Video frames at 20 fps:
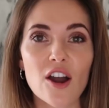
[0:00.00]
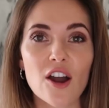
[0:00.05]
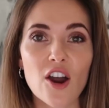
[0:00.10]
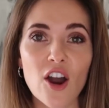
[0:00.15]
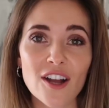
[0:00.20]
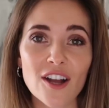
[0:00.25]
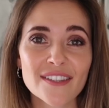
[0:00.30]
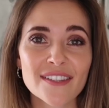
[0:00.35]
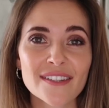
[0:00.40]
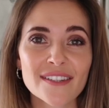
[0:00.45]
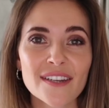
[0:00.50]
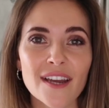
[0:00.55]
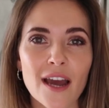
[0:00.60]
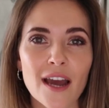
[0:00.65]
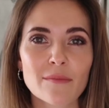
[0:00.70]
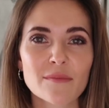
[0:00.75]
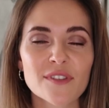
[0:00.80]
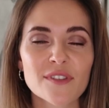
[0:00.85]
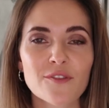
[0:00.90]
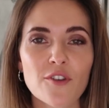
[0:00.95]
Cotton
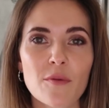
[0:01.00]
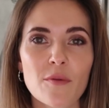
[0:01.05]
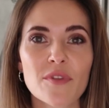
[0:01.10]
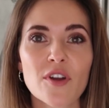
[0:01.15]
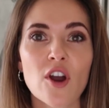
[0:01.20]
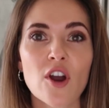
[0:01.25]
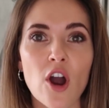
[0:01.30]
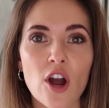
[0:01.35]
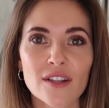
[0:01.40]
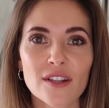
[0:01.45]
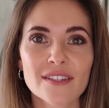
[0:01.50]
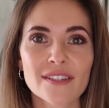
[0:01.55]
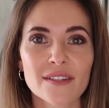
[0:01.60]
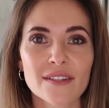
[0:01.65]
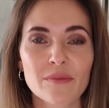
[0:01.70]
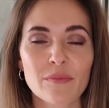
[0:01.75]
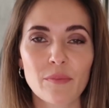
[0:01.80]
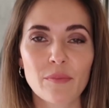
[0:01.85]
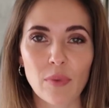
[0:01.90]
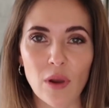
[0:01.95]
comes from the
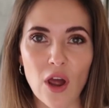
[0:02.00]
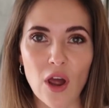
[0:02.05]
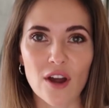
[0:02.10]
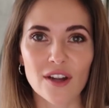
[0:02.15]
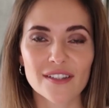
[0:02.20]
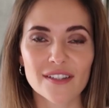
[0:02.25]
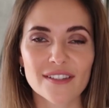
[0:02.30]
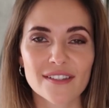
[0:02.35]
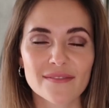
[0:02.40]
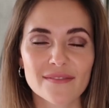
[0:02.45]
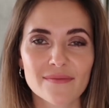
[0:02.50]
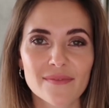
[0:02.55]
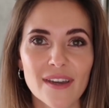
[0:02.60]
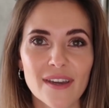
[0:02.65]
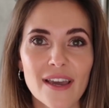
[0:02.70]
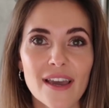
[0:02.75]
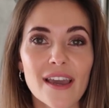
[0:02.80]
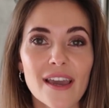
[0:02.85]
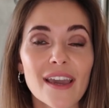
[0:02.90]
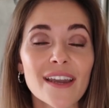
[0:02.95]
cotton plant.
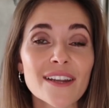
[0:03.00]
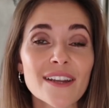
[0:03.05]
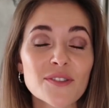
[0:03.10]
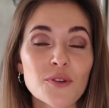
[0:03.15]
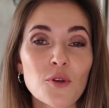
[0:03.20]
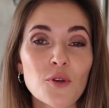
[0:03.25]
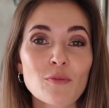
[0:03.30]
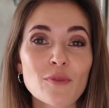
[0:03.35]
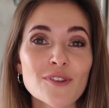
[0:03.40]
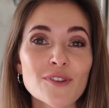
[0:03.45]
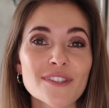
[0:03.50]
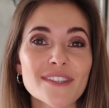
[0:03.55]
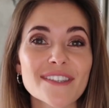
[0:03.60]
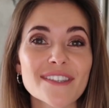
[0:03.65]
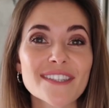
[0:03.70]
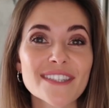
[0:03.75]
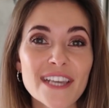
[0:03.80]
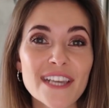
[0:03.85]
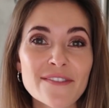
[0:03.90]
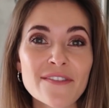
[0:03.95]
It is almost
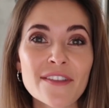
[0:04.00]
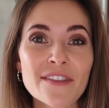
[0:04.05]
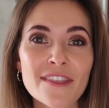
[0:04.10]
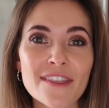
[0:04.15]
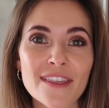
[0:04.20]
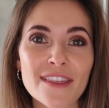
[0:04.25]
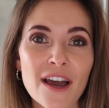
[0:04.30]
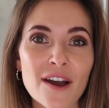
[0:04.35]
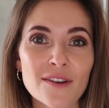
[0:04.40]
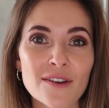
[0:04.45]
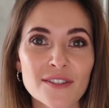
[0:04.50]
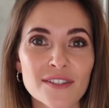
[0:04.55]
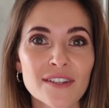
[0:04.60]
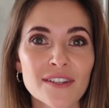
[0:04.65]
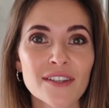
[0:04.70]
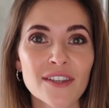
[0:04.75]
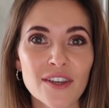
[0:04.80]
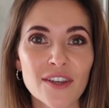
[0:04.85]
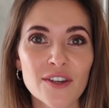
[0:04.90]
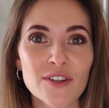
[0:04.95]

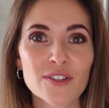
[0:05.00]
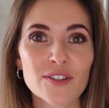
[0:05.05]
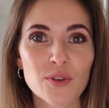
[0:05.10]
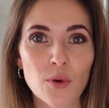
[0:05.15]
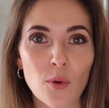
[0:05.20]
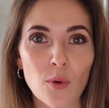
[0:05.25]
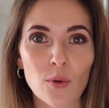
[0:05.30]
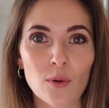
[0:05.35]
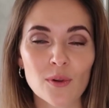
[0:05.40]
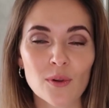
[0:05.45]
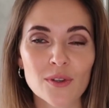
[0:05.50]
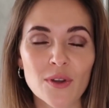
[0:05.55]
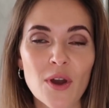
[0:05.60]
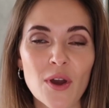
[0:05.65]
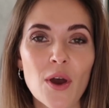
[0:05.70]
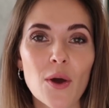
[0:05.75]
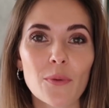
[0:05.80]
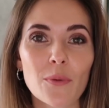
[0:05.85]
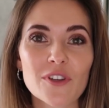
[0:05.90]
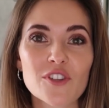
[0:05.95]
7,000 years old,
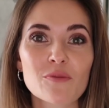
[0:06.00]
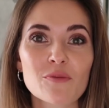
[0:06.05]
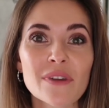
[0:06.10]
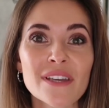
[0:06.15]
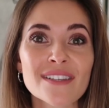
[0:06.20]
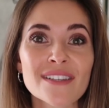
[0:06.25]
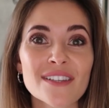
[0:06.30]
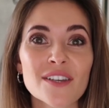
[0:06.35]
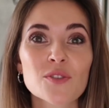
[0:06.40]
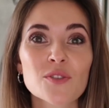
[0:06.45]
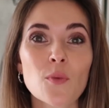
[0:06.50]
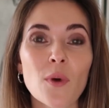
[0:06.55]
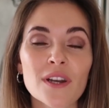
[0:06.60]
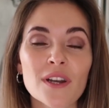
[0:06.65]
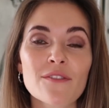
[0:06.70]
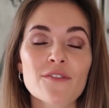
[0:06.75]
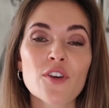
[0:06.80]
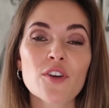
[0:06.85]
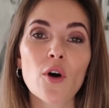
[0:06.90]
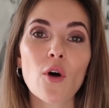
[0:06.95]
which means it's one
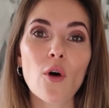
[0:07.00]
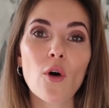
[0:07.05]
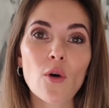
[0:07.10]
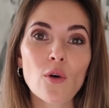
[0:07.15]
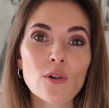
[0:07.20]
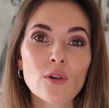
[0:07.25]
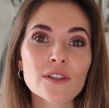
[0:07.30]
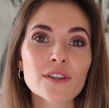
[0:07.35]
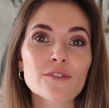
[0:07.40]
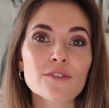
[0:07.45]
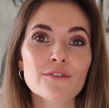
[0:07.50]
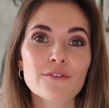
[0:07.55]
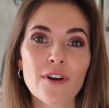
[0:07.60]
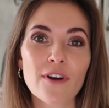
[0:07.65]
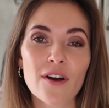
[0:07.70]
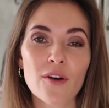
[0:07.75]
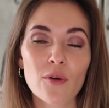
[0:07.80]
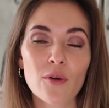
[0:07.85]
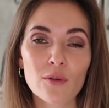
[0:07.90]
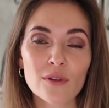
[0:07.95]
of the
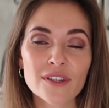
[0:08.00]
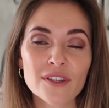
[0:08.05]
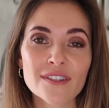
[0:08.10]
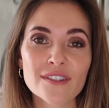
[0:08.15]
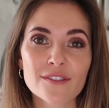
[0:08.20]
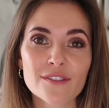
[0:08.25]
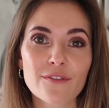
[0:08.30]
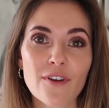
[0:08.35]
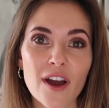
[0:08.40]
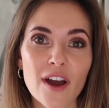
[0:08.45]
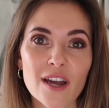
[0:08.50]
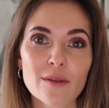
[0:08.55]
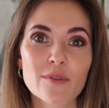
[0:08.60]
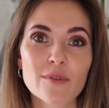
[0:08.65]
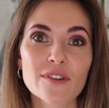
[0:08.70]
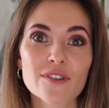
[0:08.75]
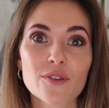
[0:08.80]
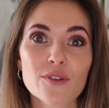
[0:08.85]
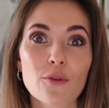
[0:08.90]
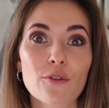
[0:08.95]
oldest
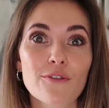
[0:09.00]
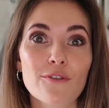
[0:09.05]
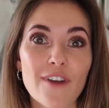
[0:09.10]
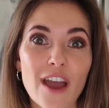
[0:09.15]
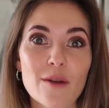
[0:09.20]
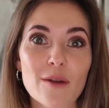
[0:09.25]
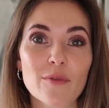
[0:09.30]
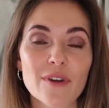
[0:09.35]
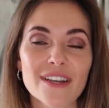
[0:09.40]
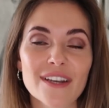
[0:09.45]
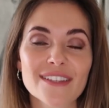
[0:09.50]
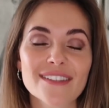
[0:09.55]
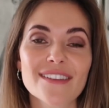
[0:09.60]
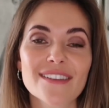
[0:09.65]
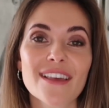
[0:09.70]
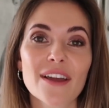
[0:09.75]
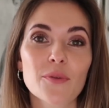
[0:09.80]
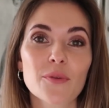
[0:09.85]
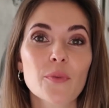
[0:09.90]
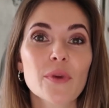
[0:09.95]
fibers or fabrics
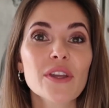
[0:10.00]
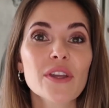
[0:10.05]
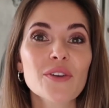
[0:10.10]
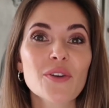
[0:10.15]
that we